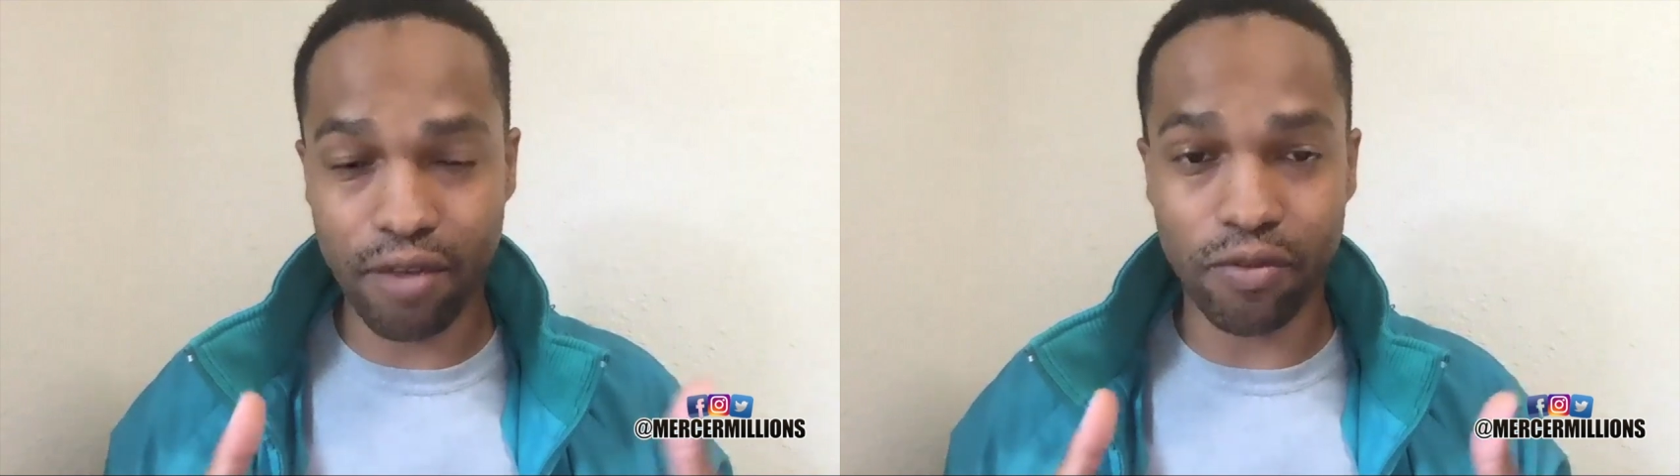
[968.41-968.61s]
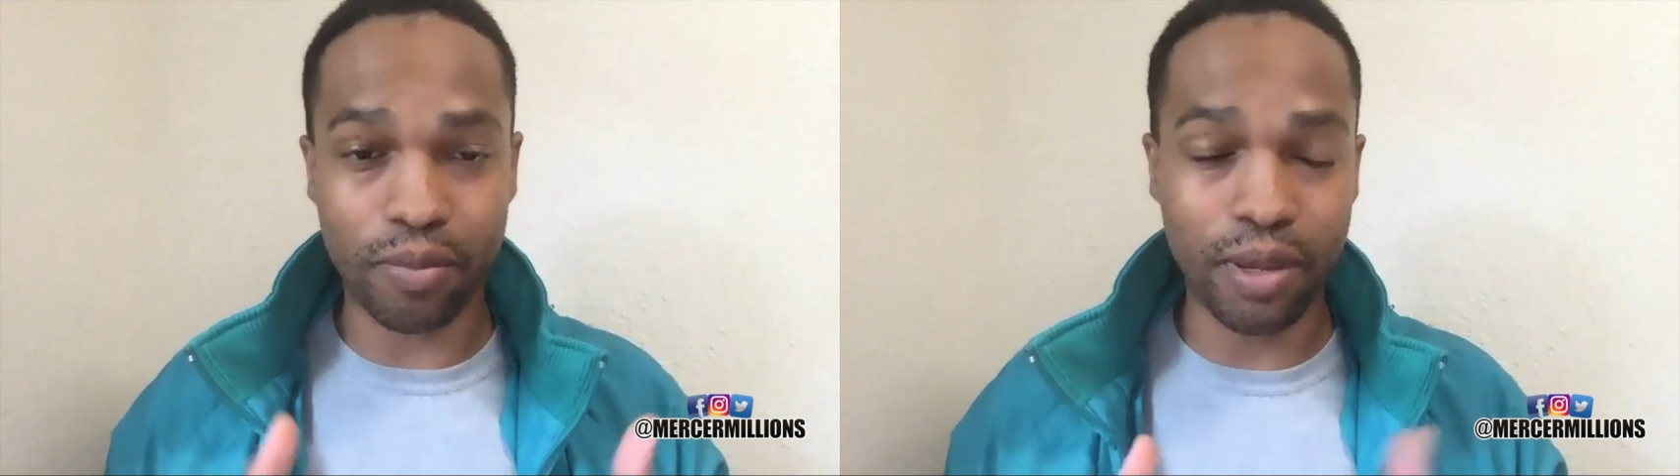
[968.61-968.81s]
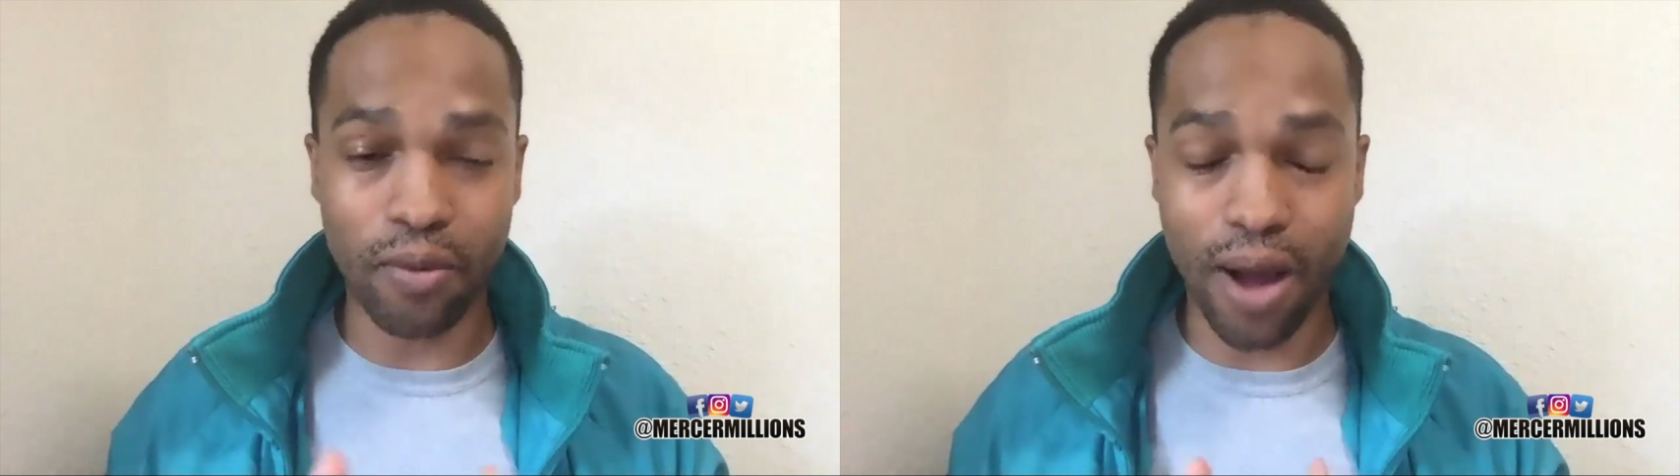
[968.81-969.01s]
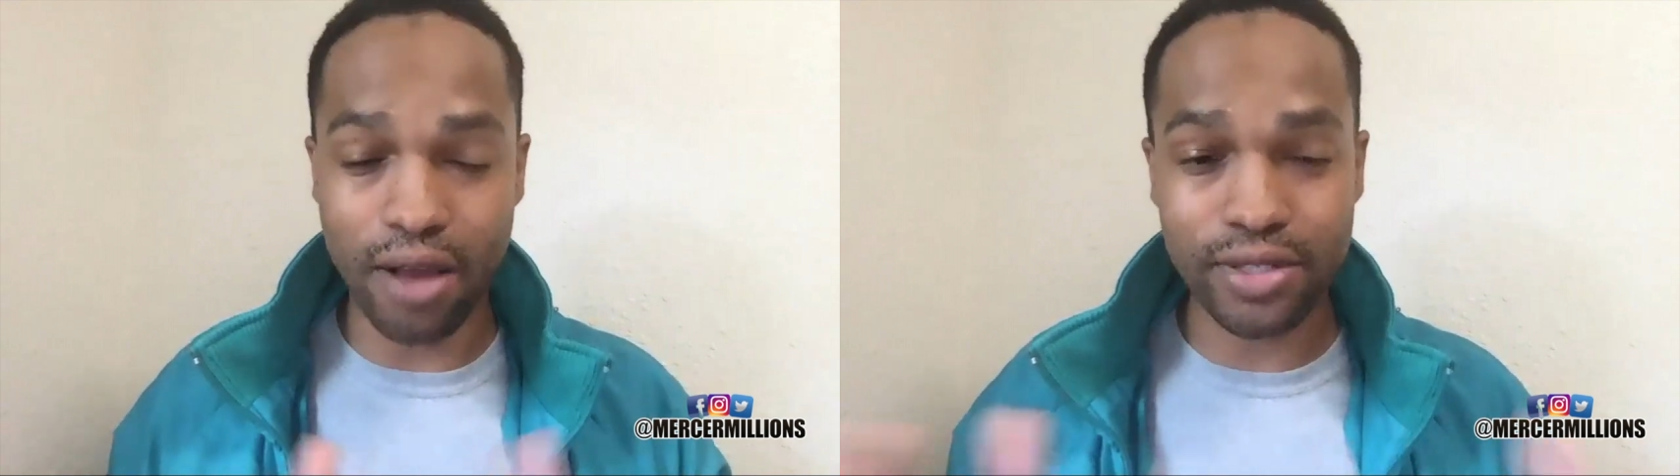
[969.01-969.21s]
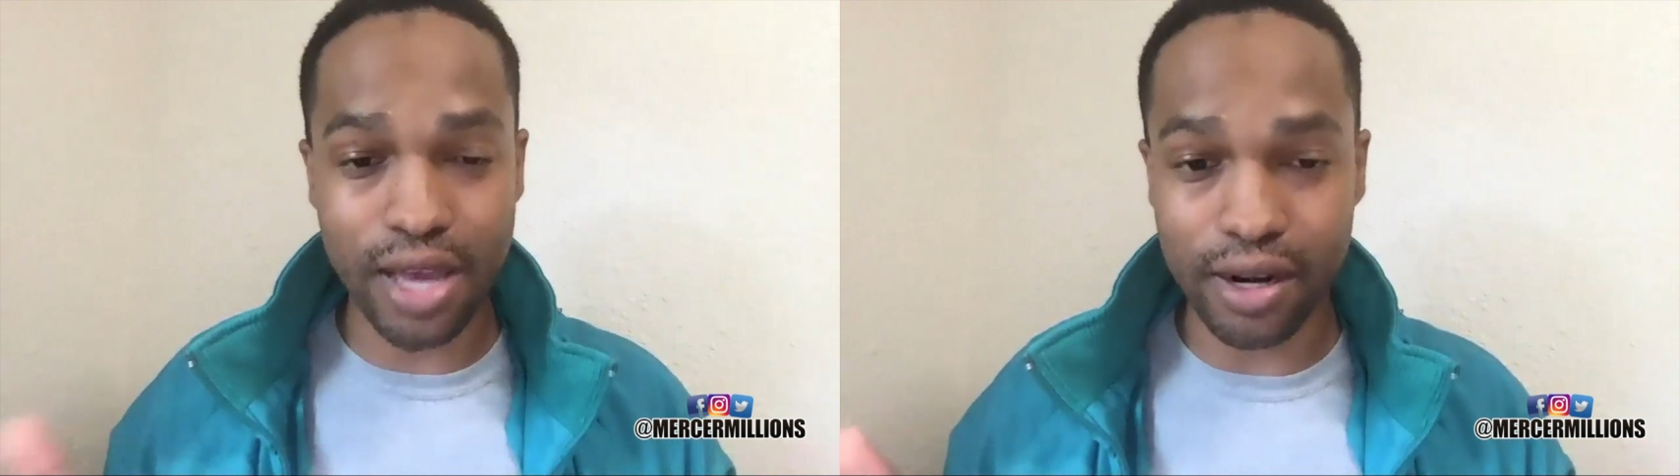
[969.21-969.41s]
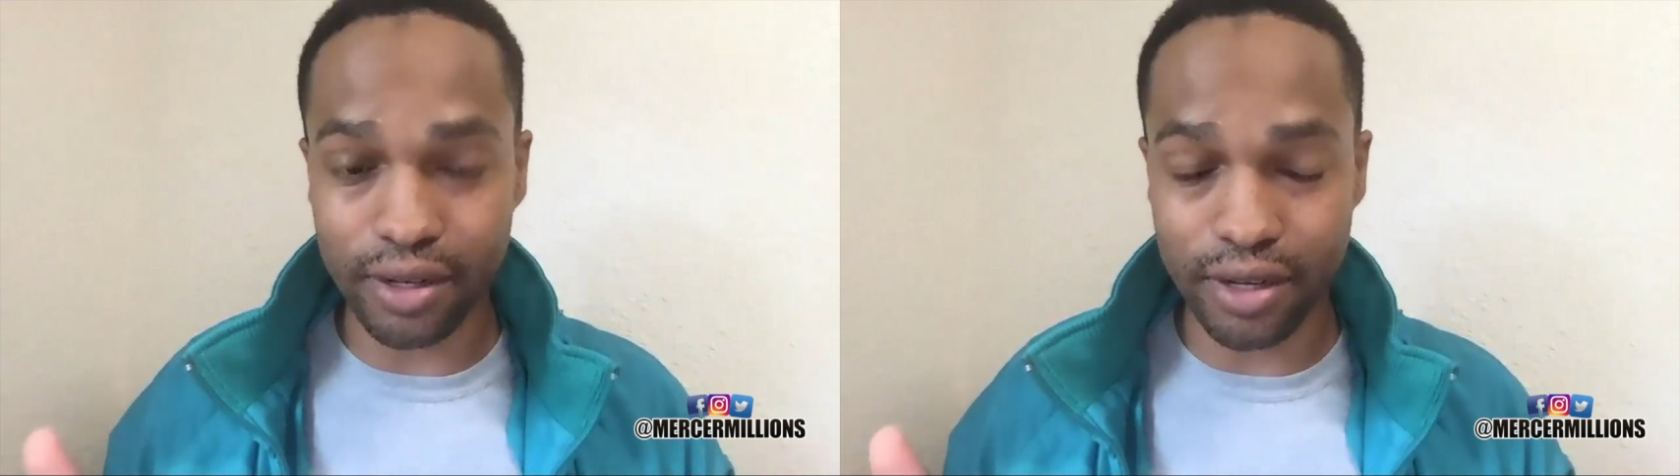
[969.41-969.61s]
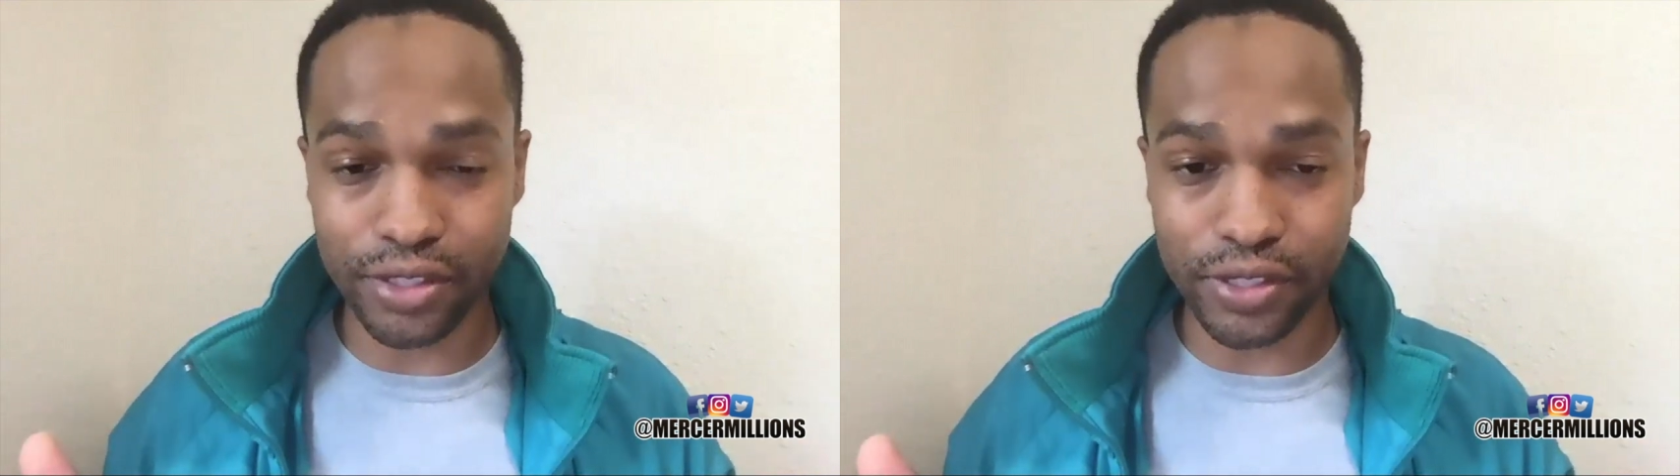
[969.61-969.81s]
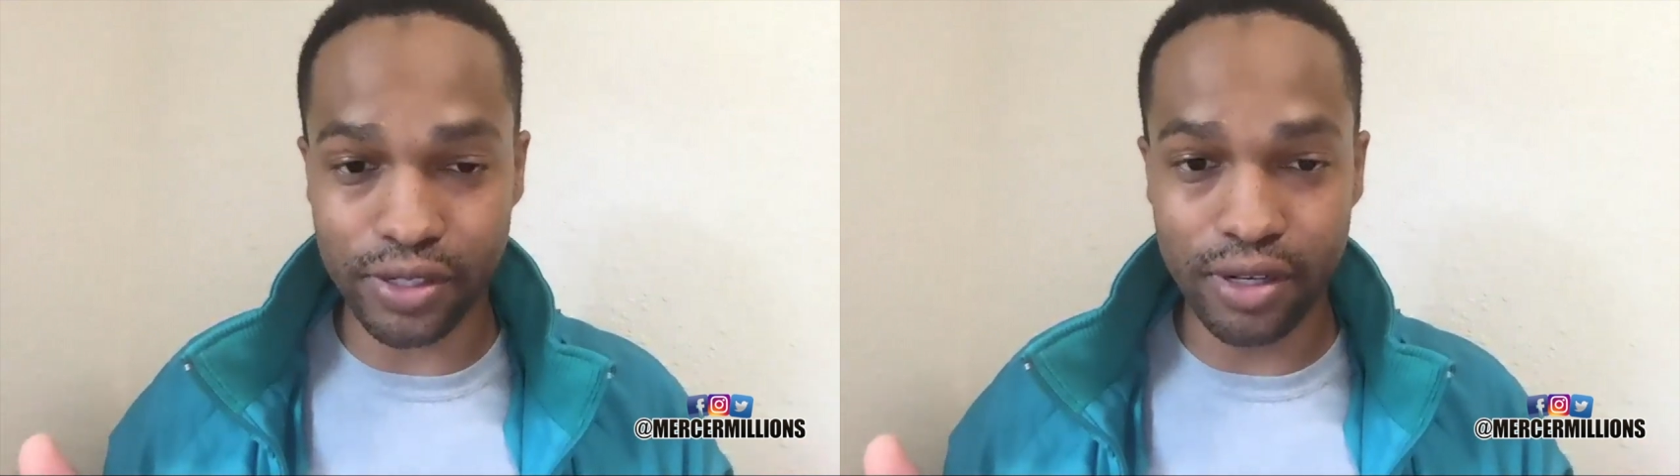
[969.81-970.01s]
from people outside of the
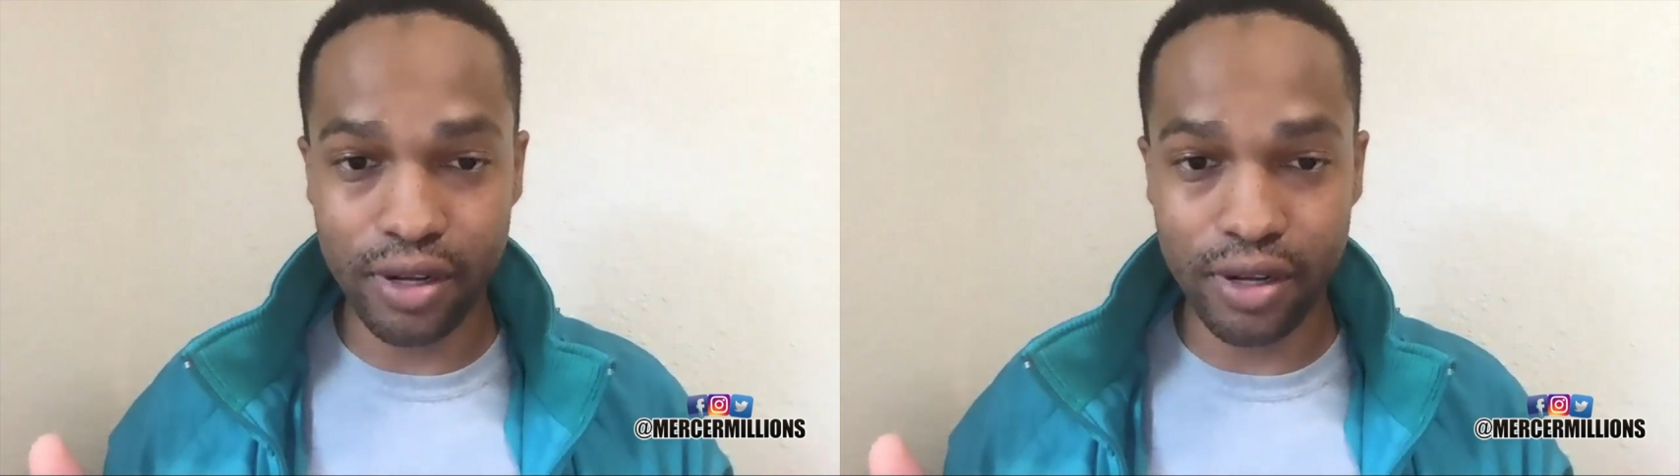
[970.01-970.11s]
country,